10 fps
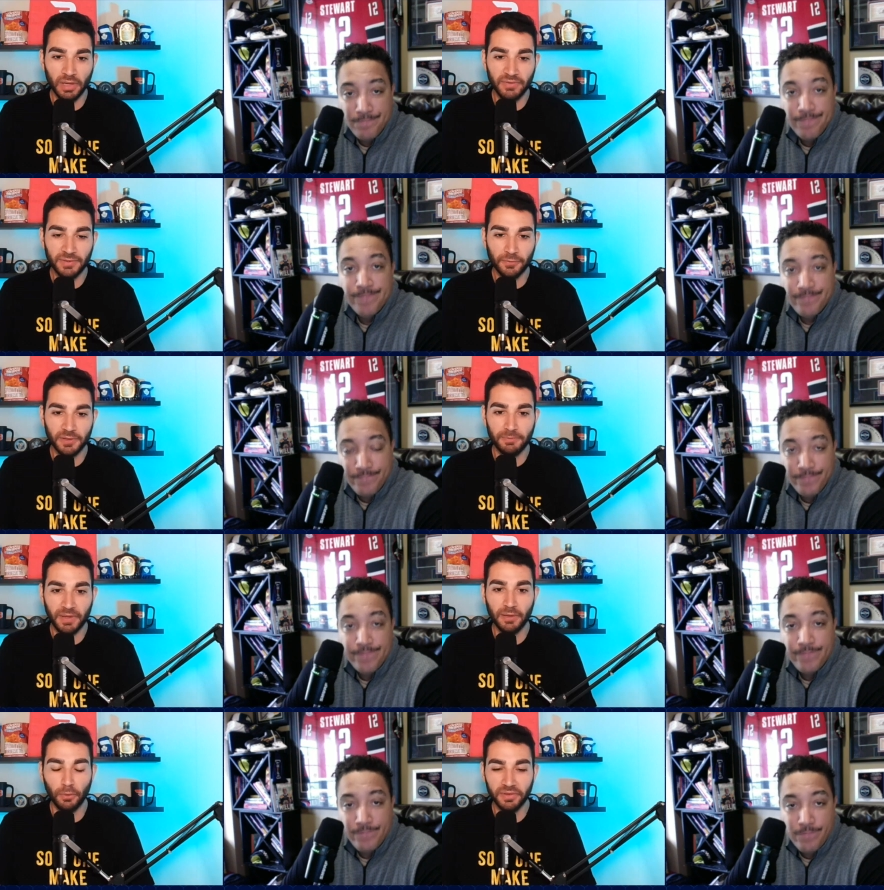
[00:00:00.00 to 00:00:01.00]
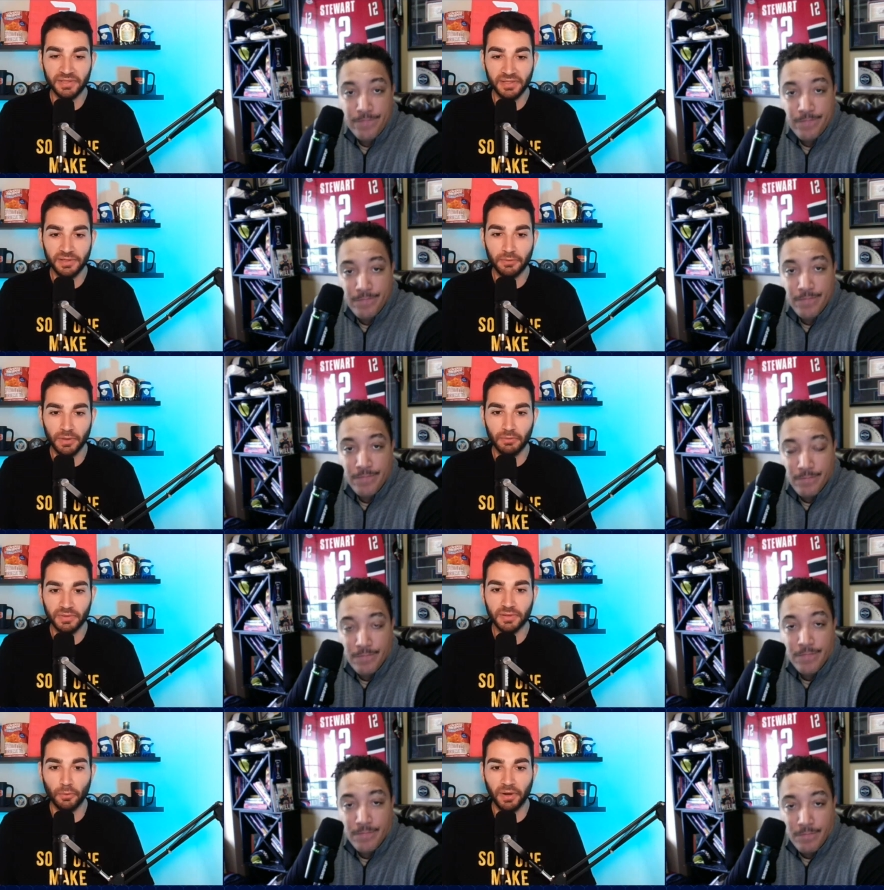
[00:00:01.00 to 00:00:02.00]
Speaker 1: one of his first big goals in his career
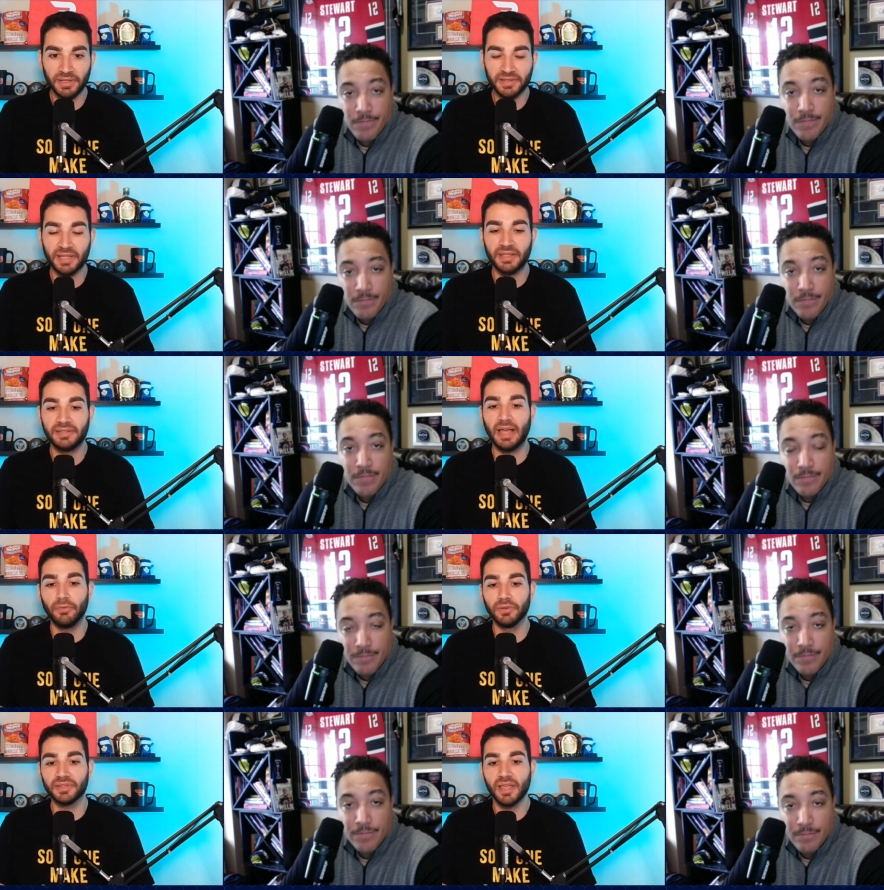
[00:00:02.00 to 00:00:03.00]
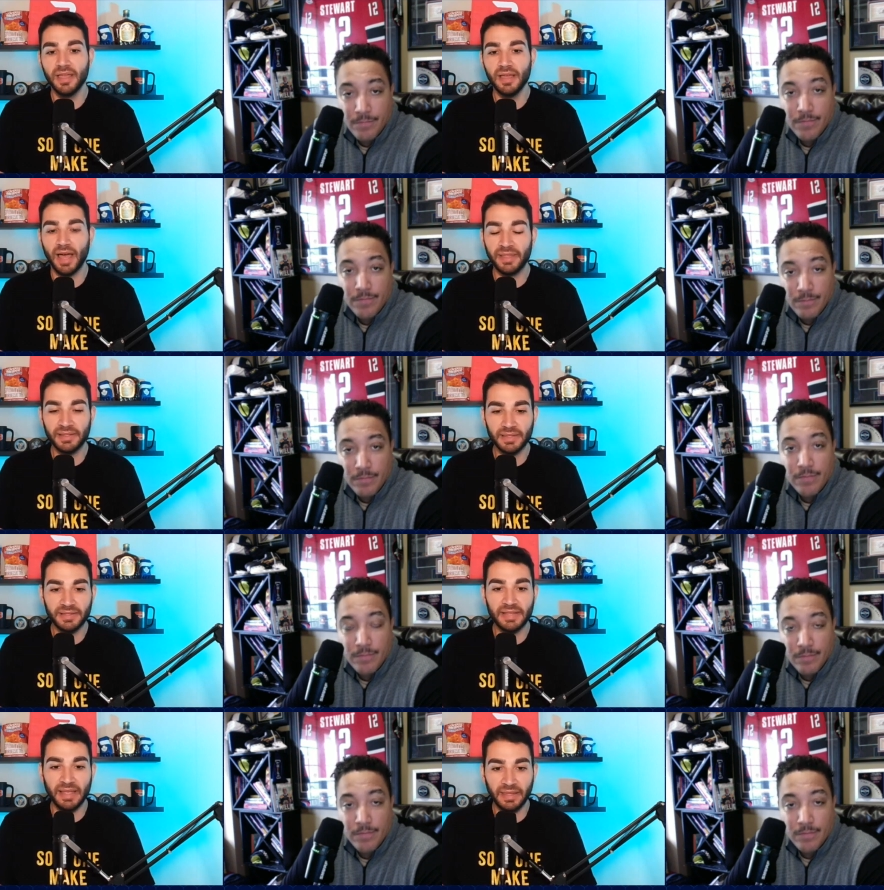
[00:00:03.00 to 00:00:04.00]
was scoring to send the Devils, I think, to the
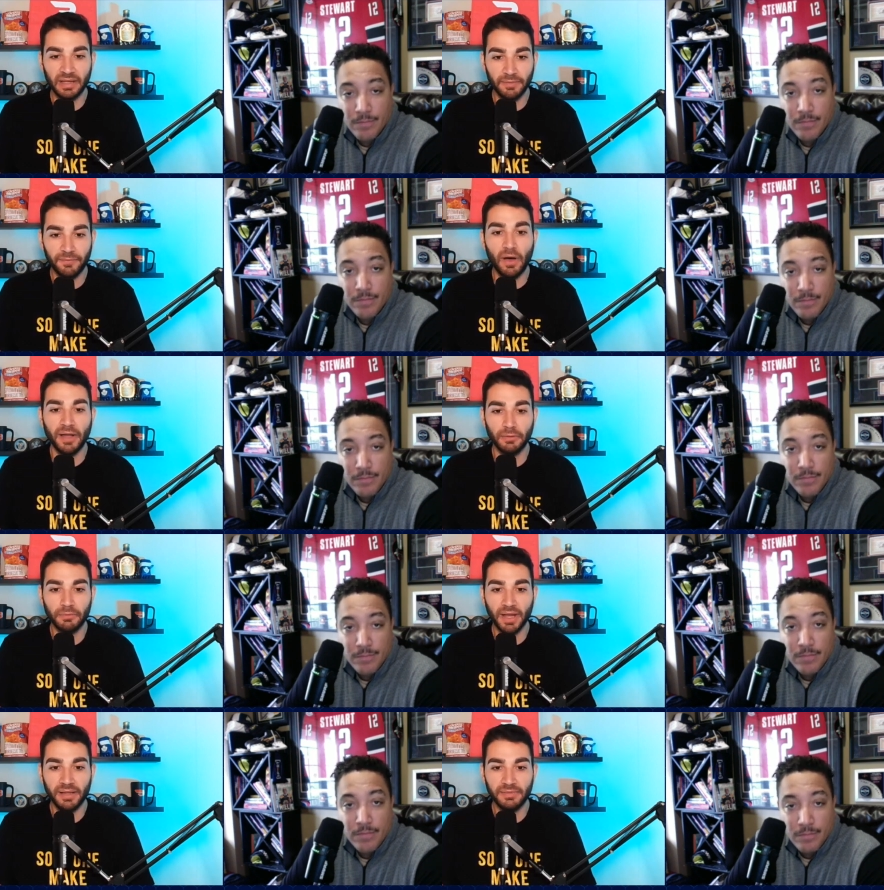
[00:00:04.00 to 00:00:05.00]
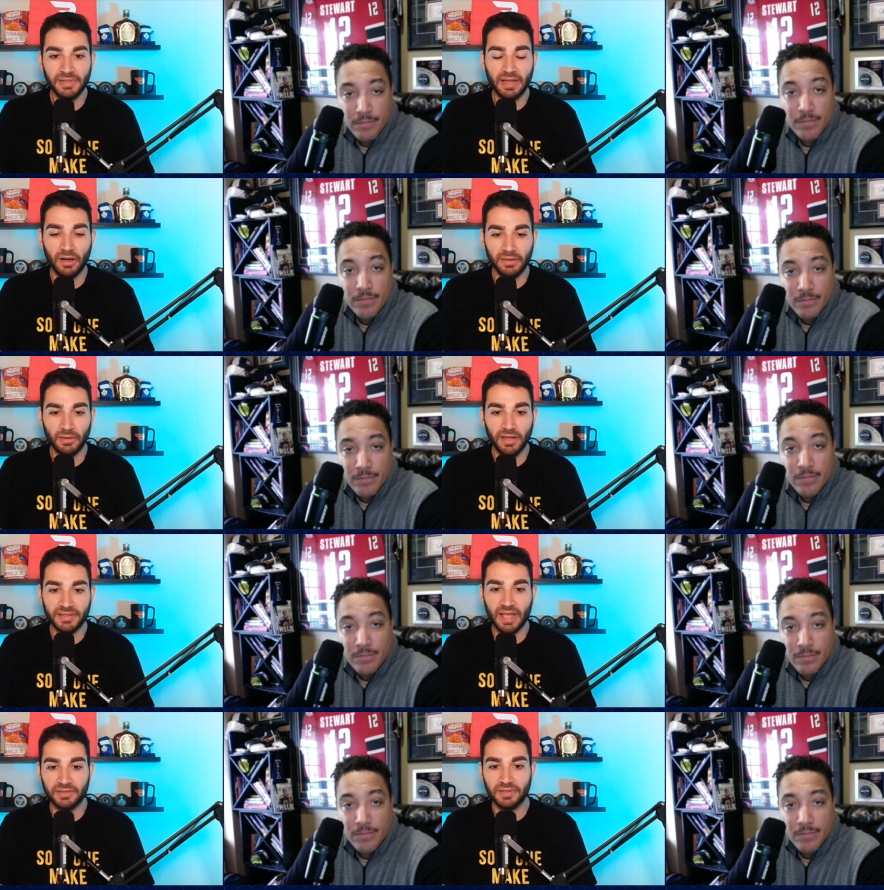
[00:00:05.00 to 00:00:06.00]
Stanley Cup final, right? Take on the
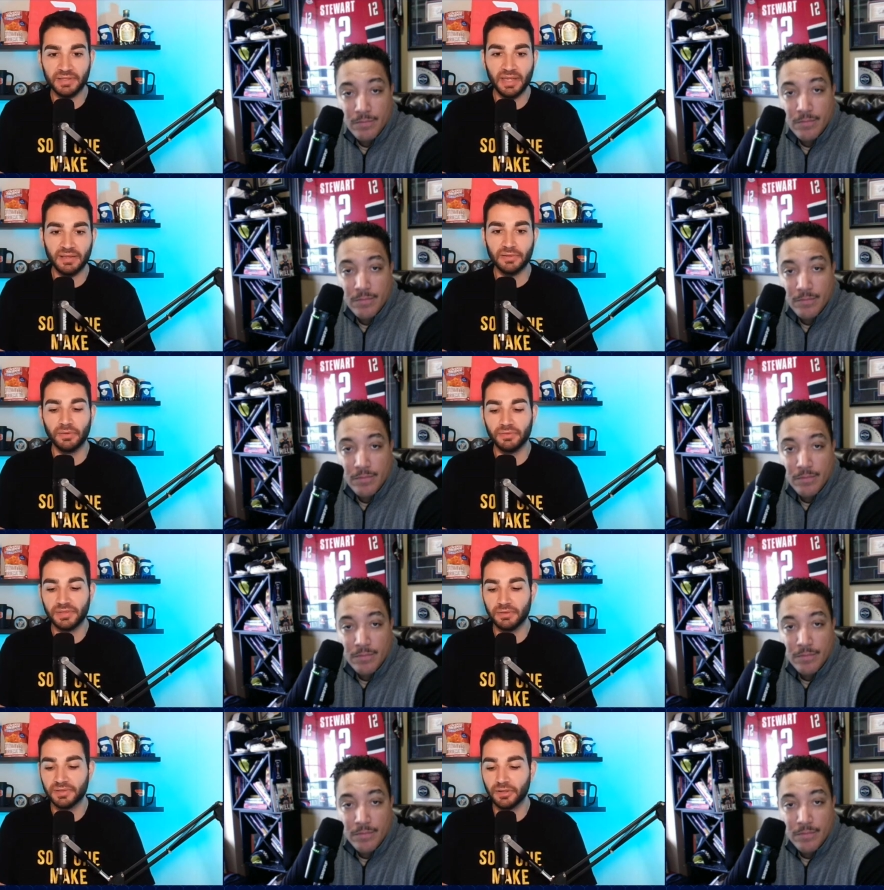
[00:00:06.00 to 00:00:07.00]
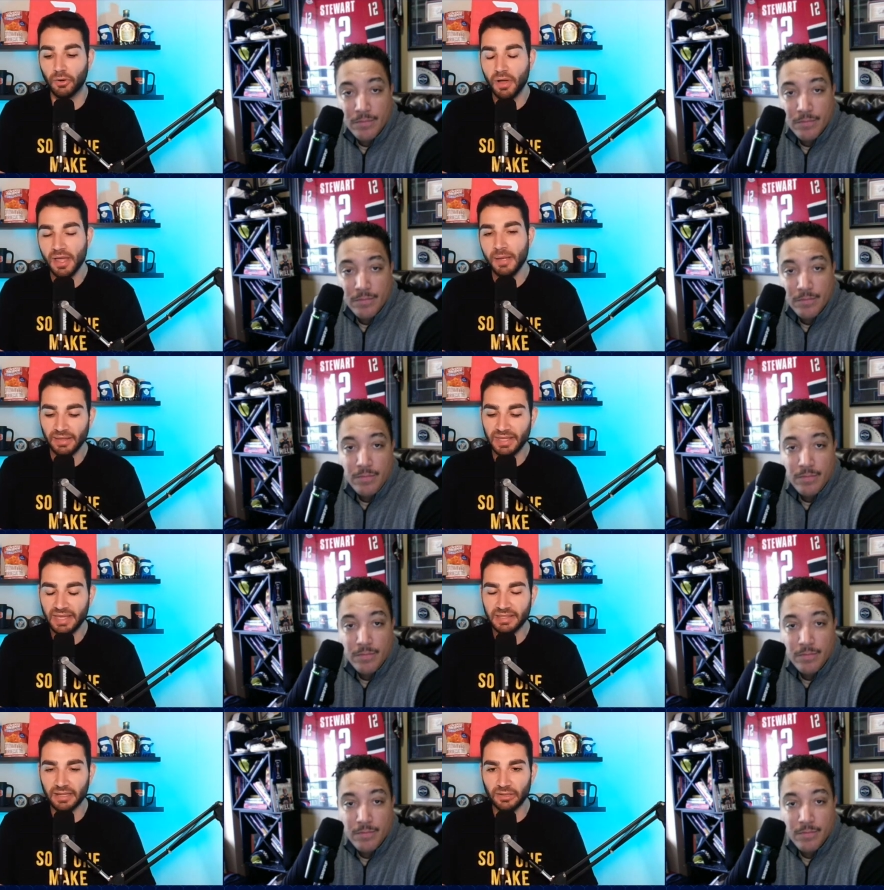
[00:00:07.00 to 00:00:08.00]
Los Angeles Kings all those years ago. Like
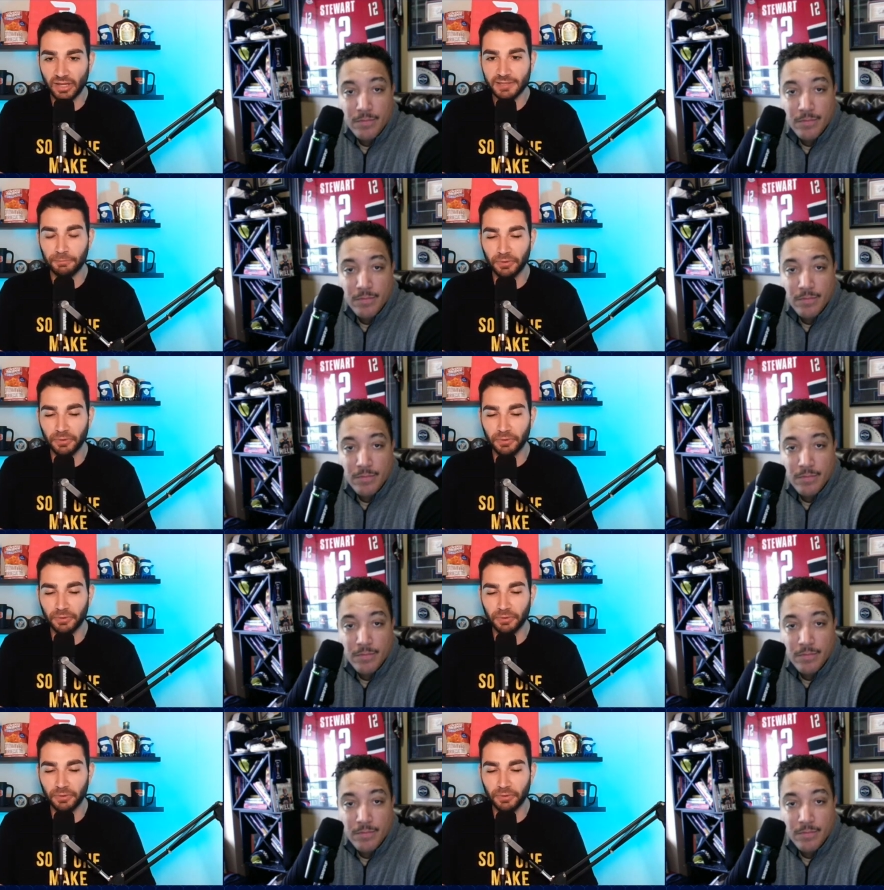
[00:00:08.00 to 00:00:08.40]
he's a clutch